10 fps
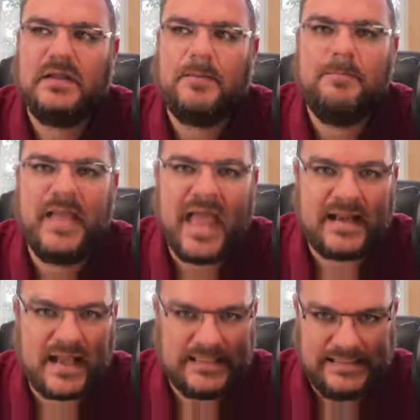
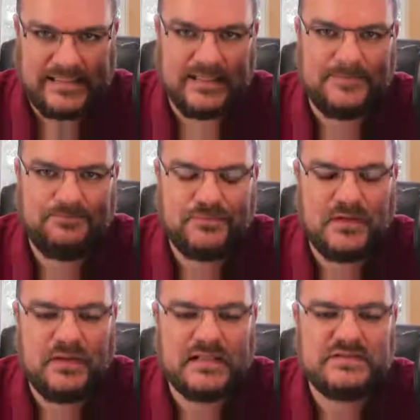Bad idea
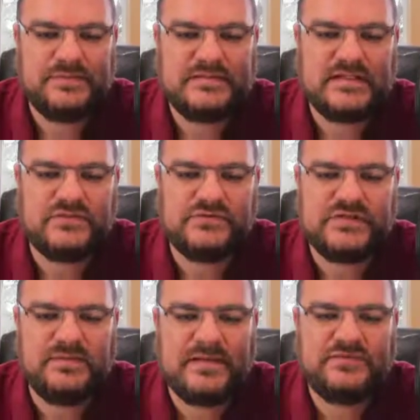as a potential
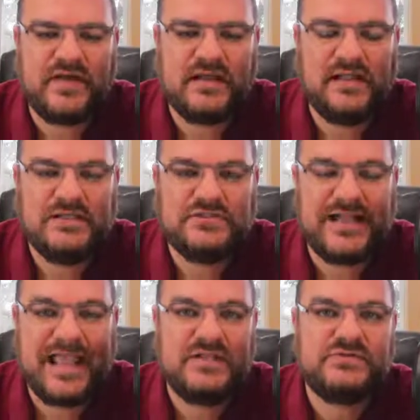CMS
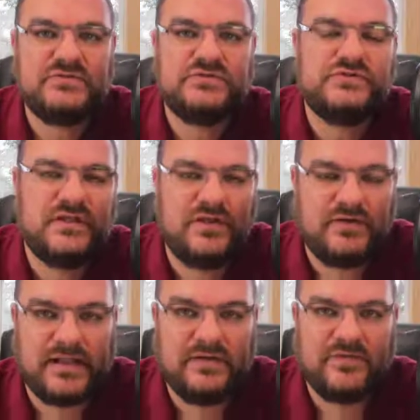violation and Social
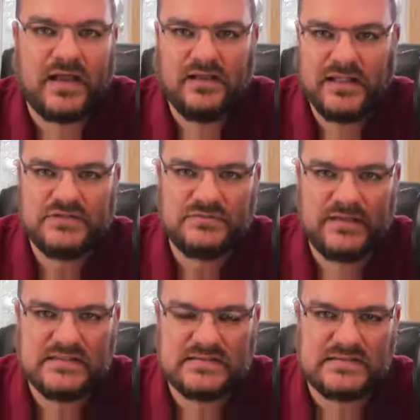Security violation
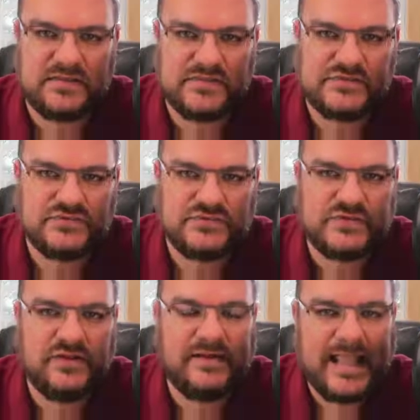because it's under the Social
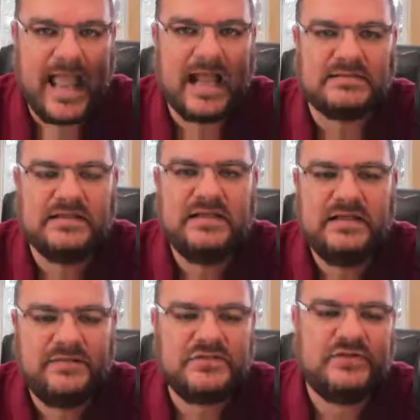Security Act
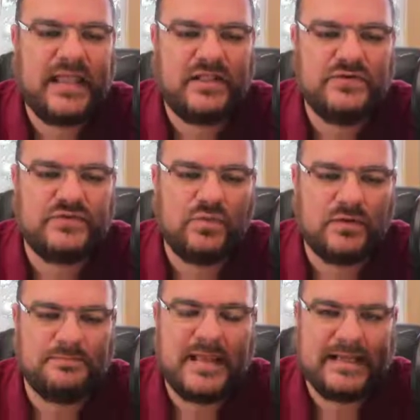that you can't use the
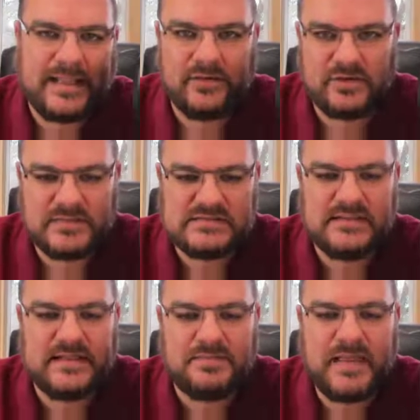word Medicare in a
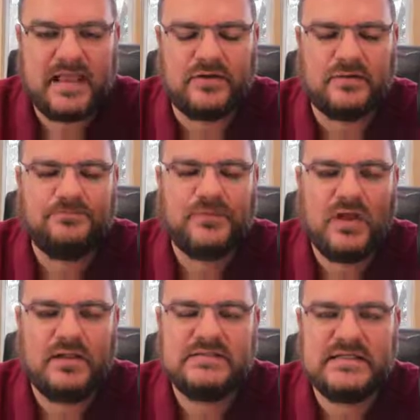misleading manner.
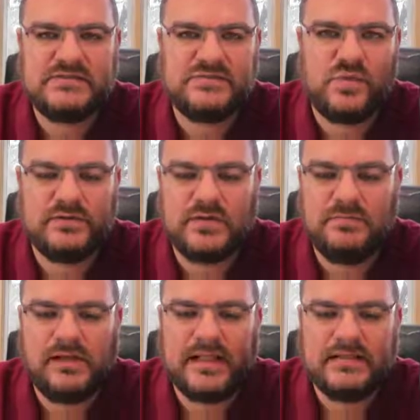All it takes is one
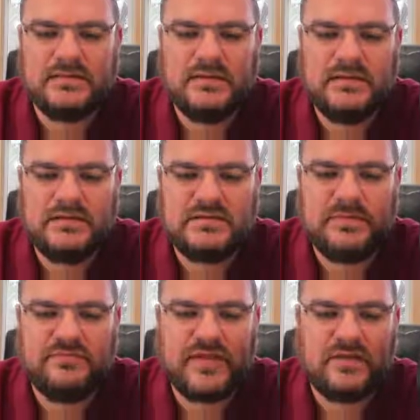complaint to
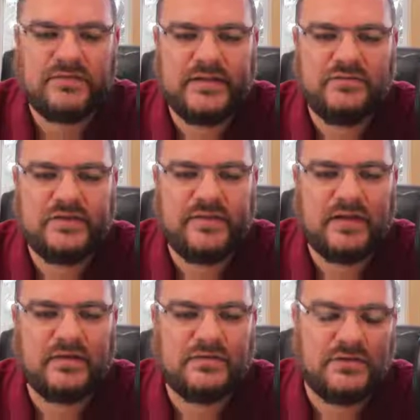be found guilty
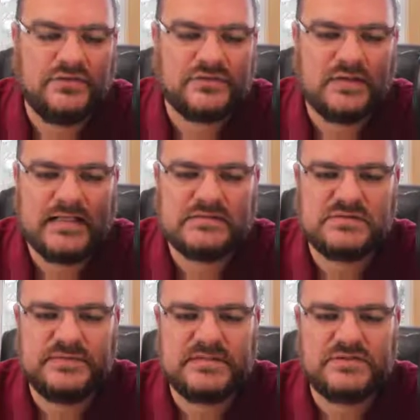there and lose your
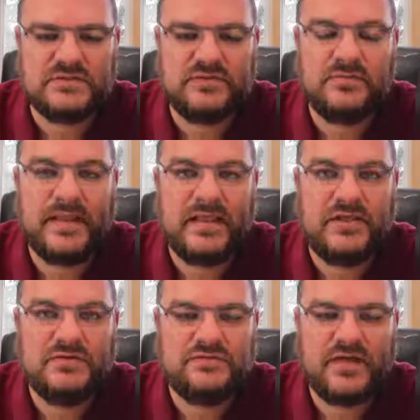license potentially or pay a
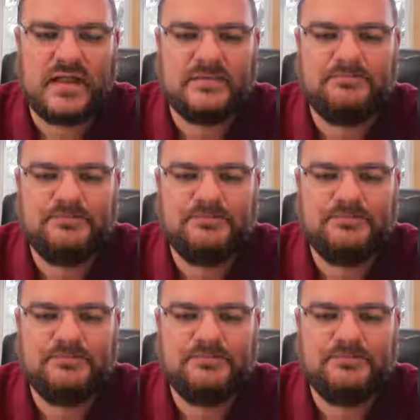huge fine.